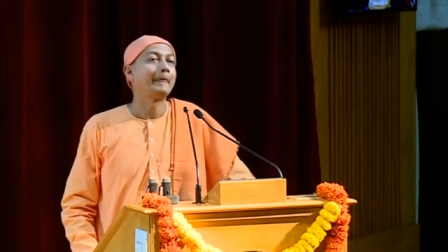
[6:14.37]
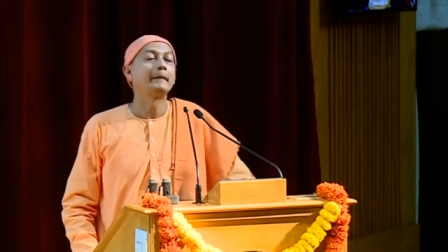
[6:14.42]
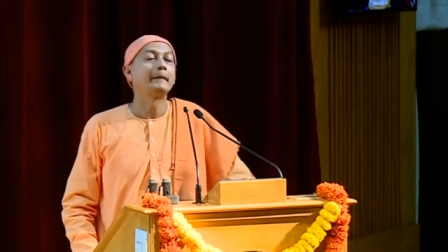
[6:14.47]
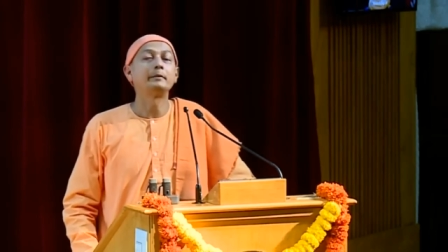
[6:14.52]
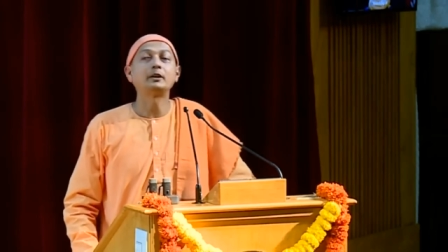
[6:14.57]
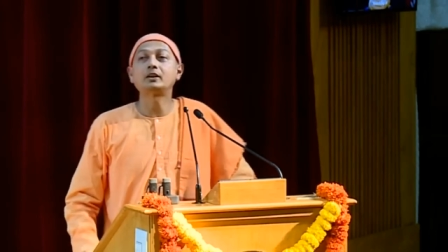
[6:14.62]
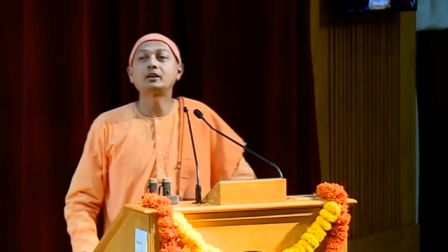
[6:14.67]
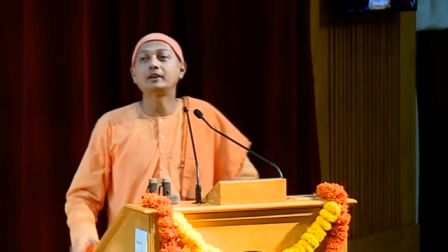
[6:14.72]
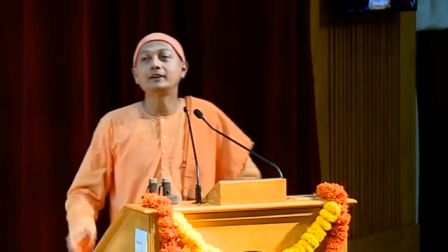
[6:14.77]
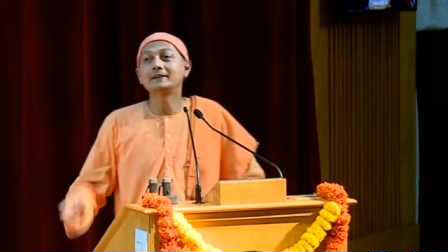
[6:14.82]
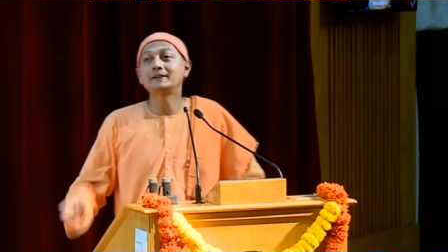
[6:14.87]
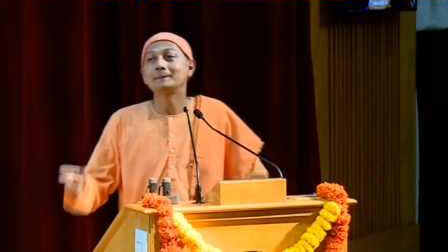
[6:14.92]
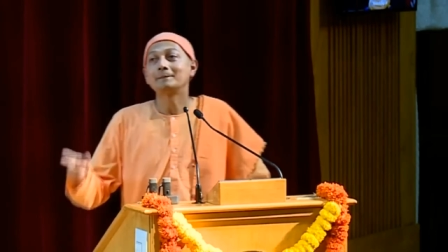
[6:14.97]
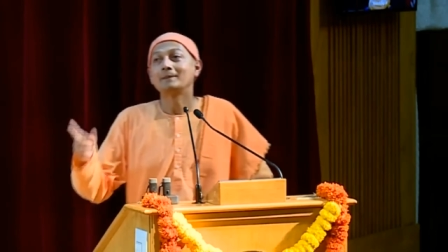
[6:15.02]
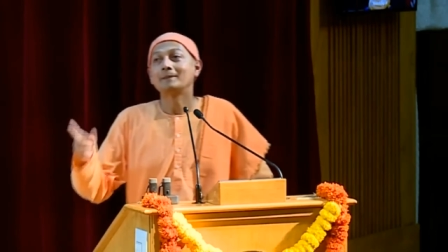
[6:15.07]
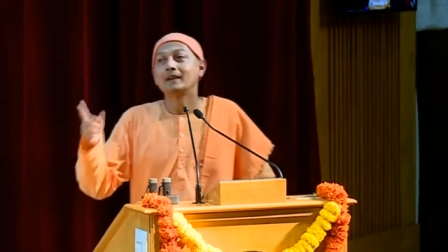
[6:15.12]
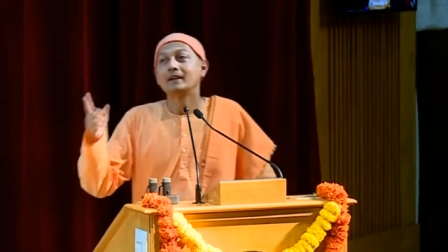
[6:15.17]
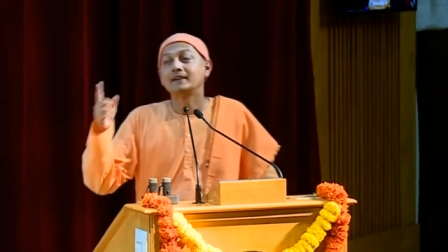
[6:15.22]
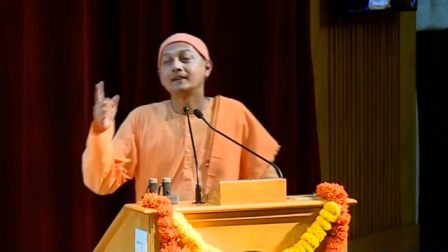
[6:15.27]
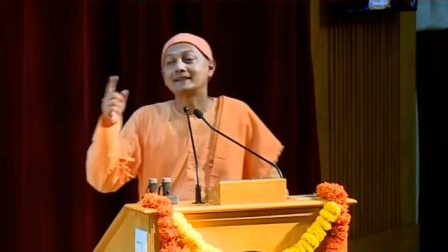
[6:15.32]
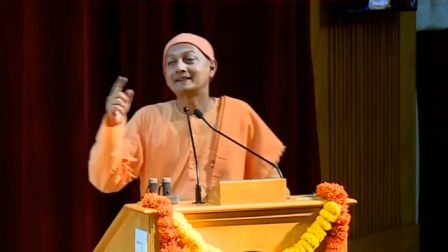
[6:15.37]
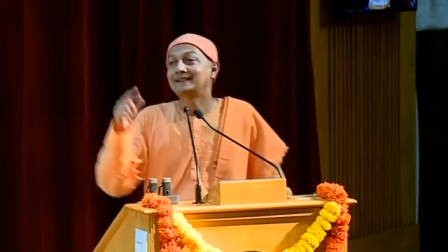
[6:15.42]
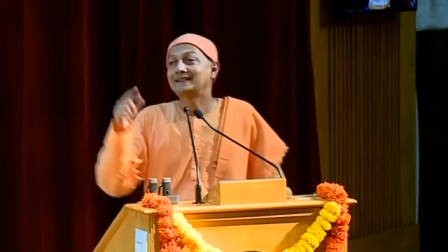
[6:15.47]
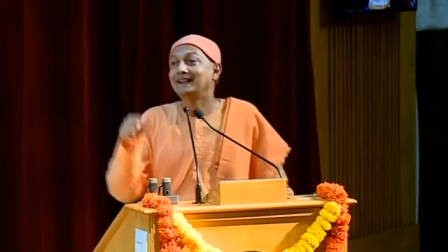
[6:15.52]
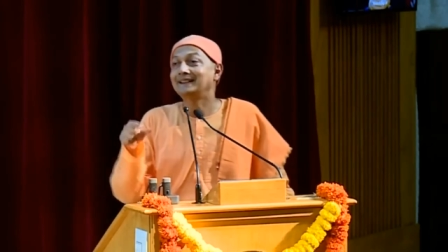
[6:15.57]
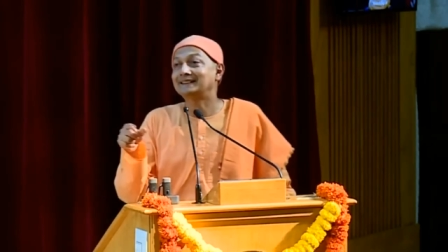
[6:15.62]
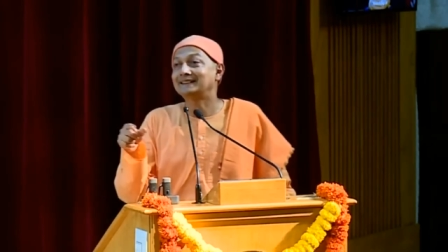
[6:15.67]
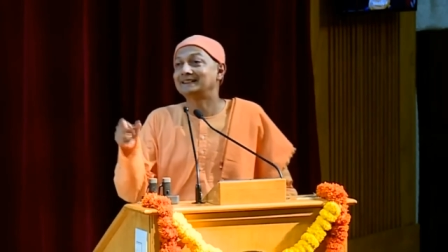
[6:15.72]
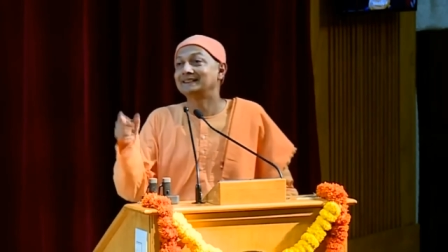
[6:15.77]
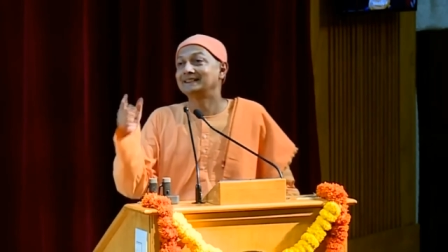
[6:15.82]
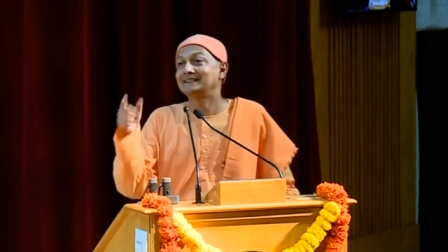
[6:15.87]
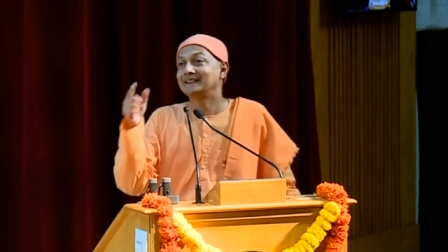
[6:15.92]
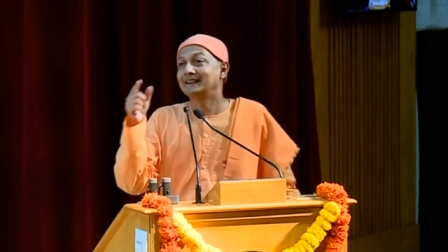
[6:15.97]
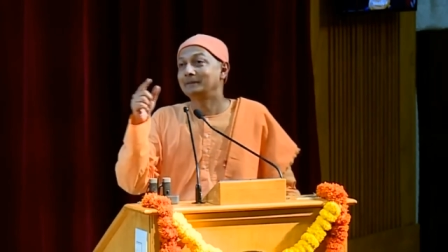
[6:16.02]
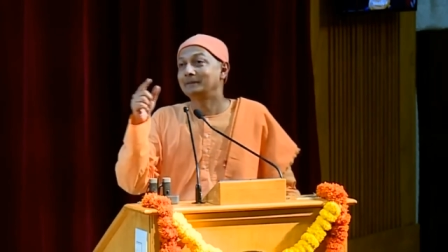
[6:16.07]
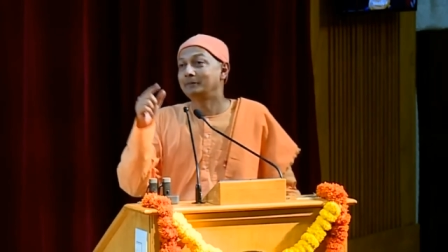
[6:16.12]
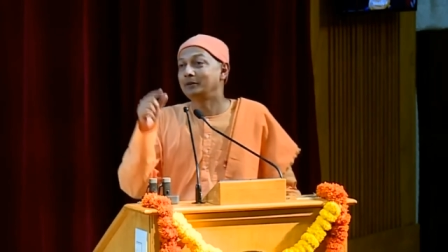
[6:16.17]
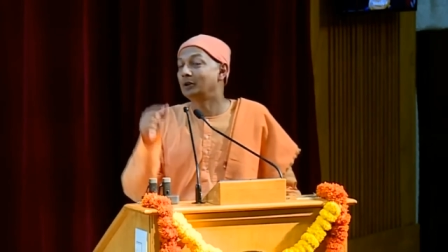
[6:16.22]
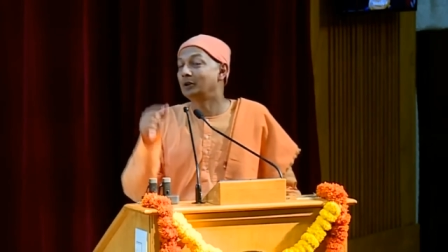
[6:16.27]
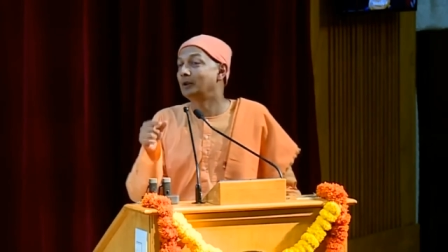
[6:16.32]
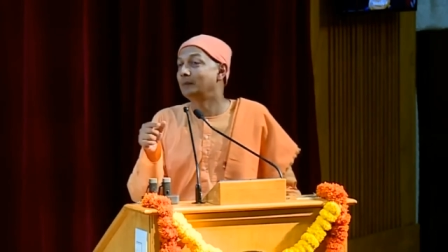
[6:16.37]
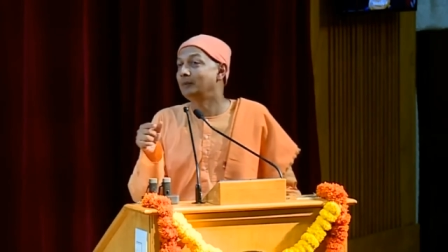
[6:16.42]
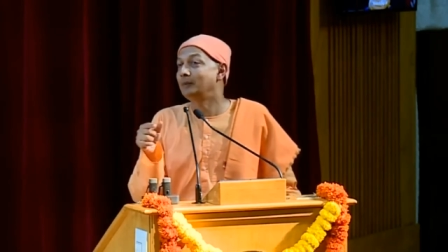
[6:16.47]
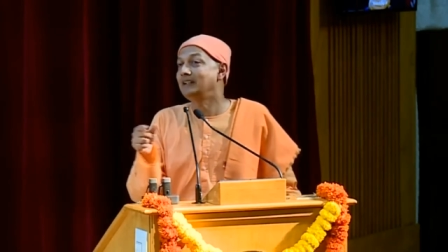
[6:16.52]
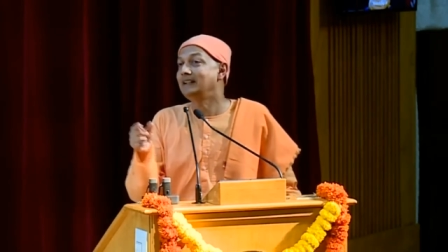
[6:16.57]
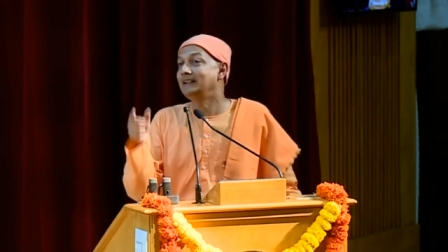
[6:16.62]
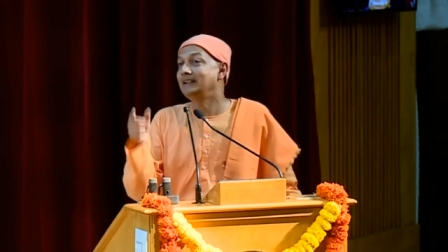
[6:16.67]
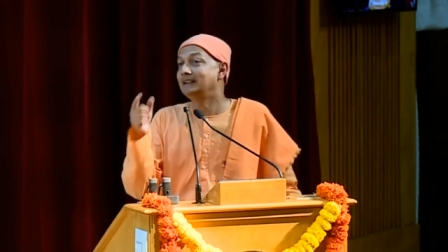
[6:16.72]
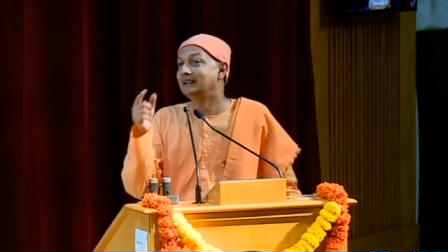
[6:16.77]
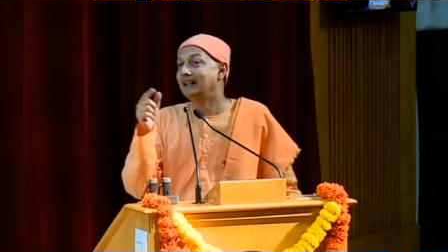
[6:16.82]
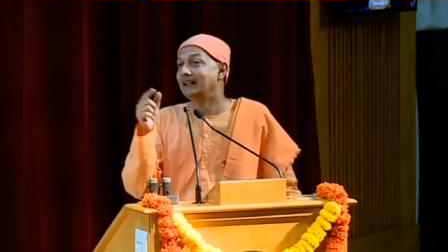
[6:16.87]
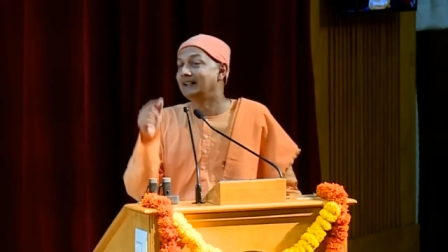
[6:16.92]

Because Sat, pure being,